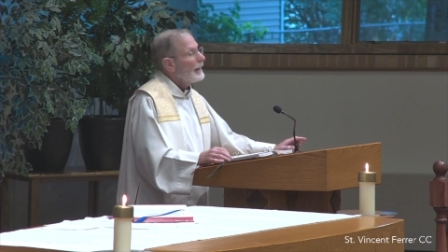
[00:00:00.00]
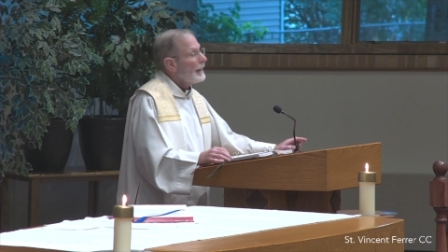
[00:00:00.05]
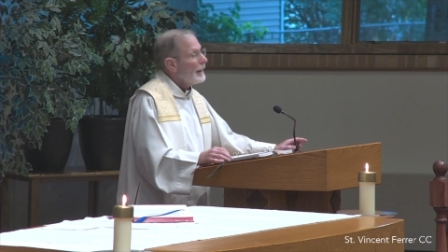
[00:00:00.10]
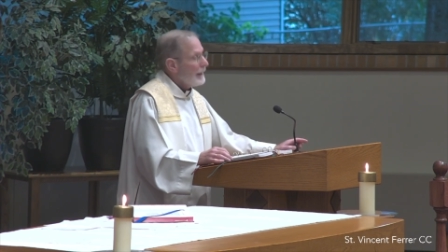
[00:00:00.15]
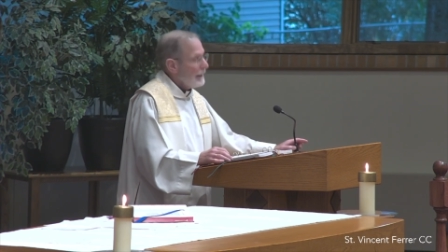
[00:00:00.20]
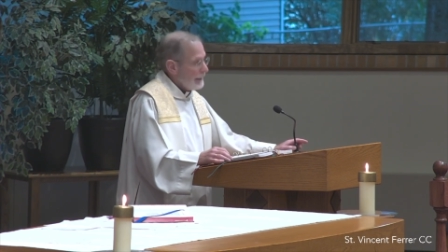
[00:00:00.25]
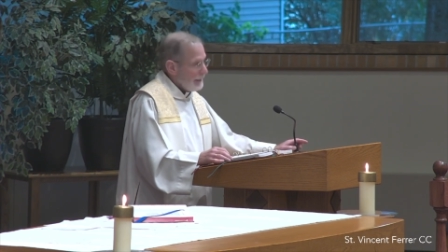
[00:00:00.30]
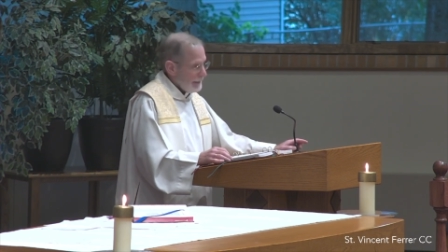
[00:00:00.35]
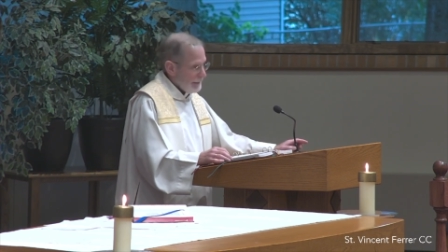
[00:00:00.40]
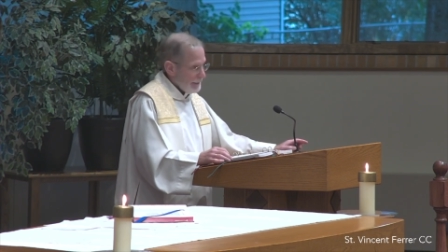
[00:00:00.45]

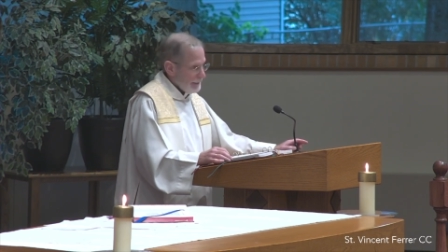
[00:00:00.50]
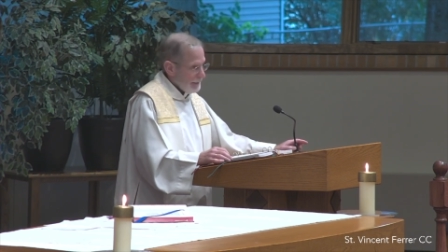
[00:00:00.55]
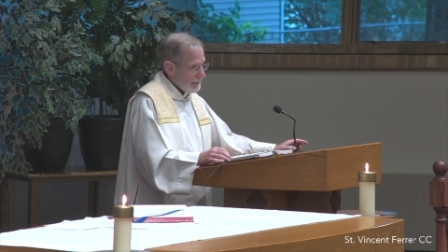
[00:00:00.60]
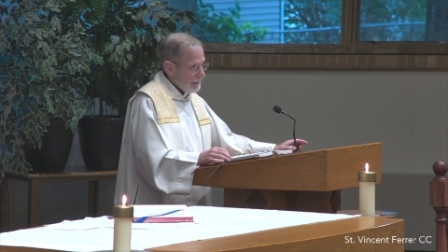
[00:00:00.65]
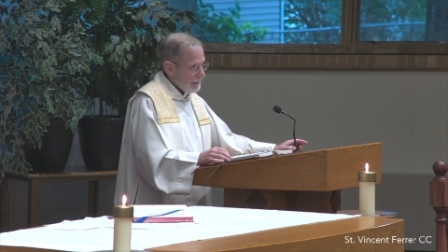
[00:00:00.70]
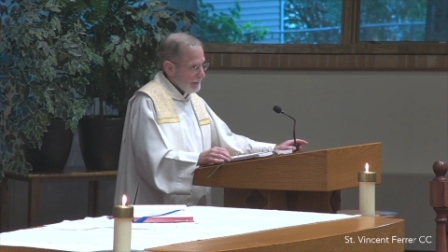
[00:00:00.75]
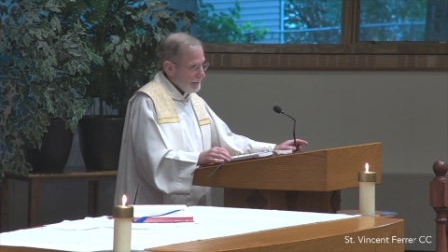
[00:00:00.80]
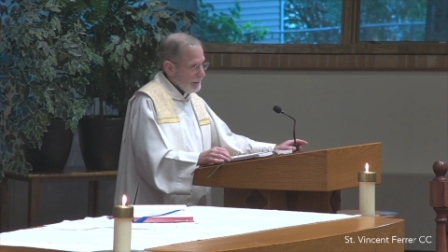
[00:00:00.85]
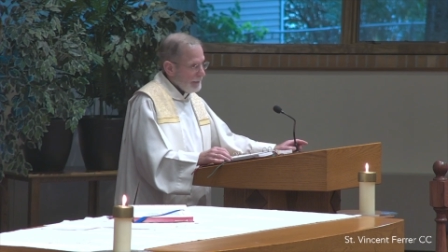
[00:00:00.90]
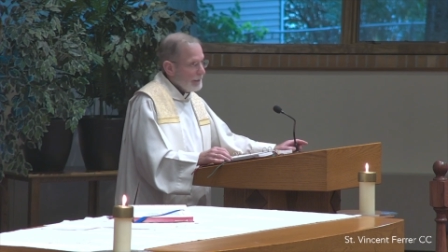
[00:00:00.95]
He,
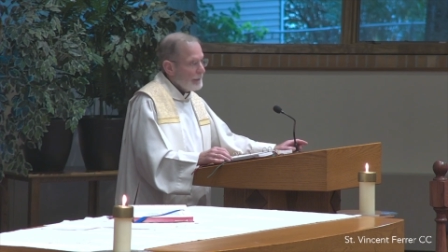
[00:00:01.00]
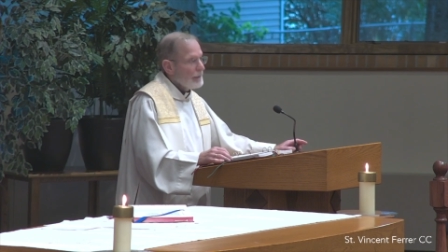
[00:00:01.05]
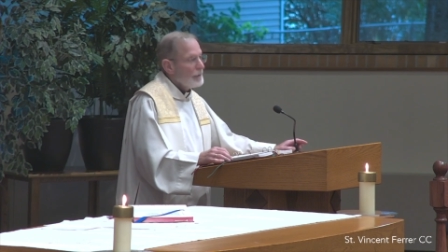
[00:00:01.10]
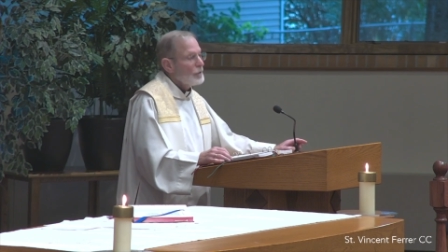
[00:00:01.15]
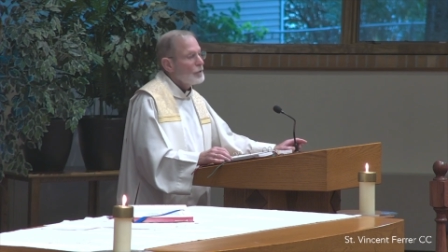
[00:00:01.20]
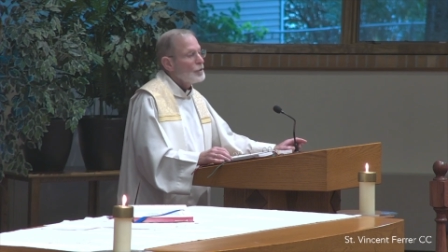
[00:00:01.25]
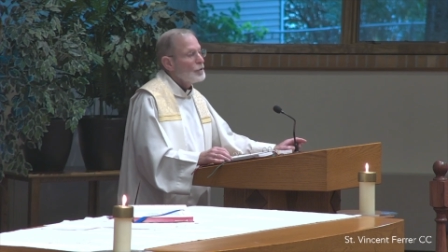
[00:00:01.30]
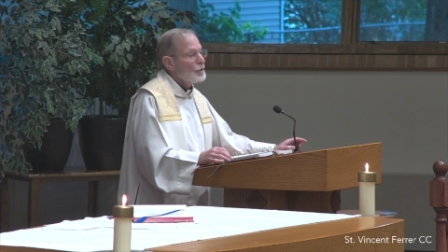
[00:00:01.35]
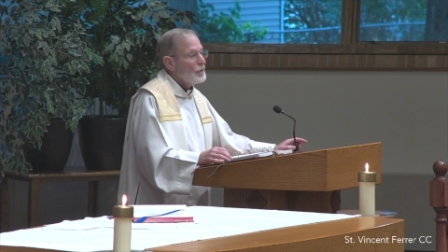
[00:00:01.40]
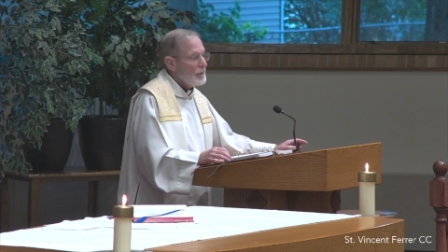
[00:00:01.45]

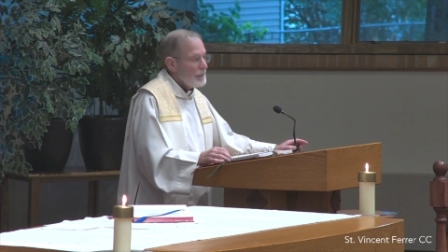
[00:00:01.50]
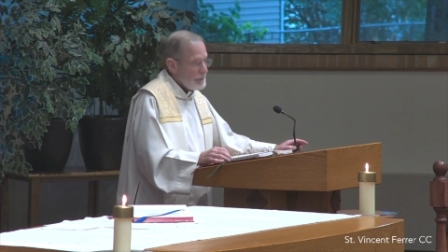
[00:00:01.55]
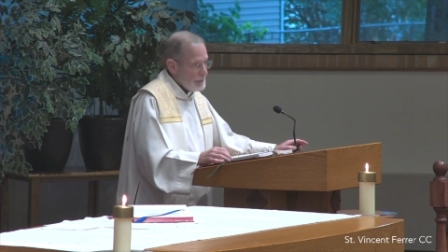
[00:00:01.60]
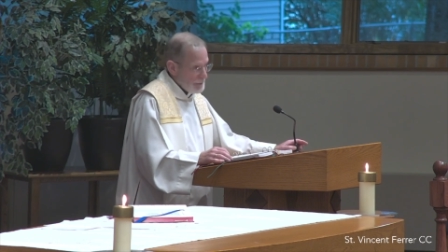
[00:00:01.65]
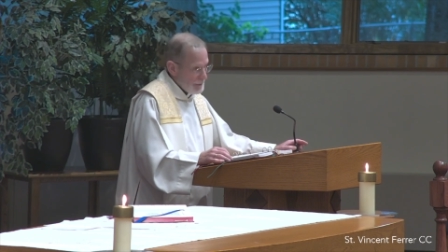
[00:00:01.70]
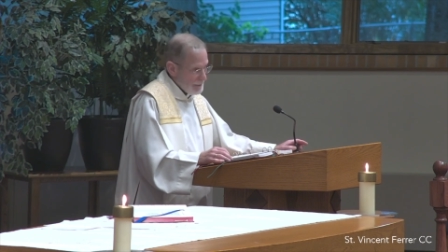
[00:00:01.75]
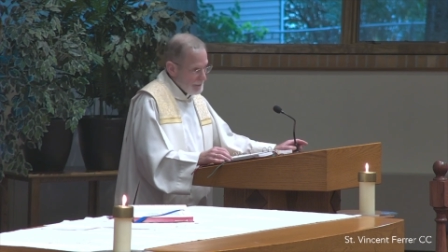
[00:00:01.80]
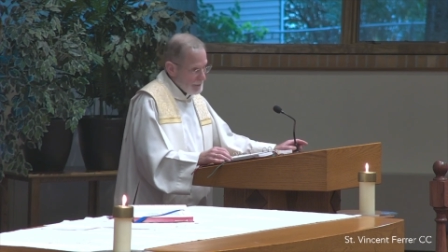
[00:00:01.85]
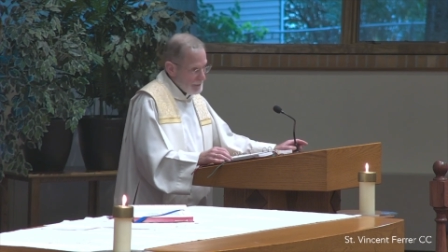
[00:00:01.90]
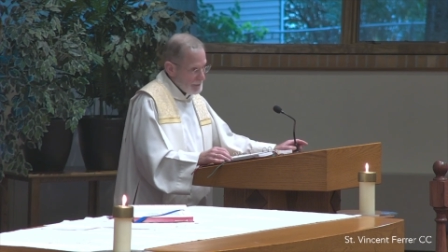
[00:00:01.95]

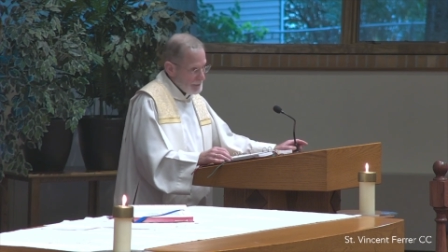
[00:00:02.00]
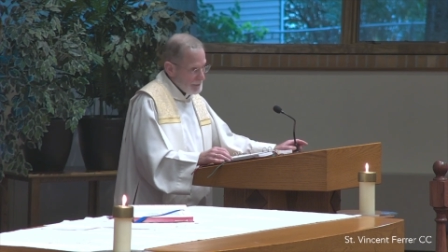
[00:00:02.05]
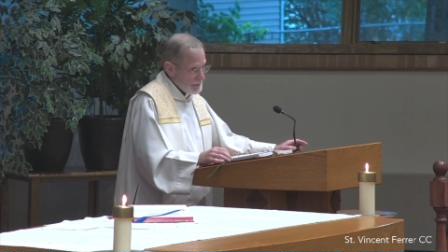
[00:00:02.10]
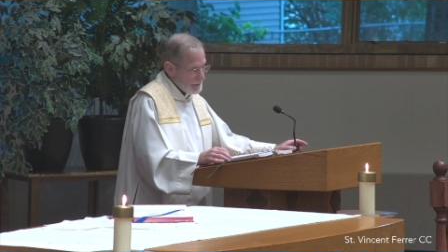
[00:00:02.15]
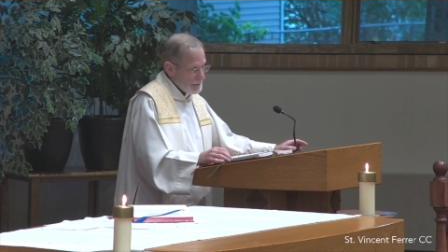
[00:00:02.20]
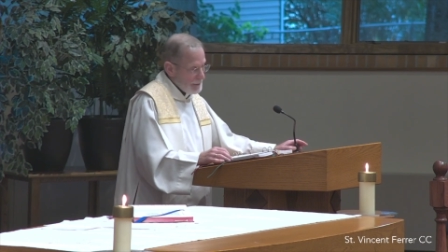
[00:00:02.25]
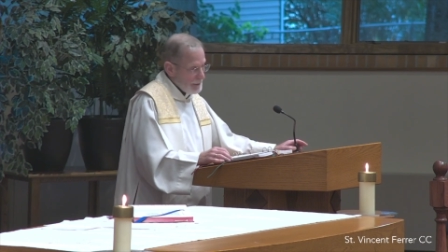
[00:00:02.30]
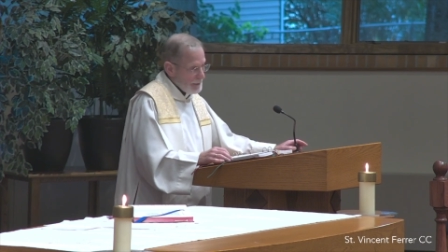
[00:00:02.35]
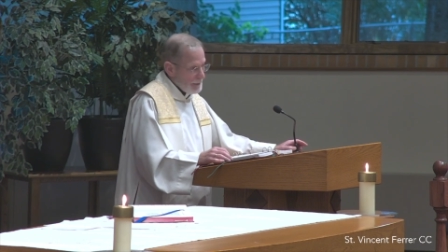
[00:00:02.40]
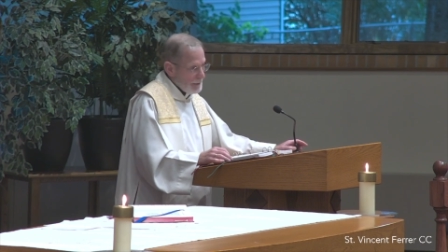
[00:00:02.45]
Jesus.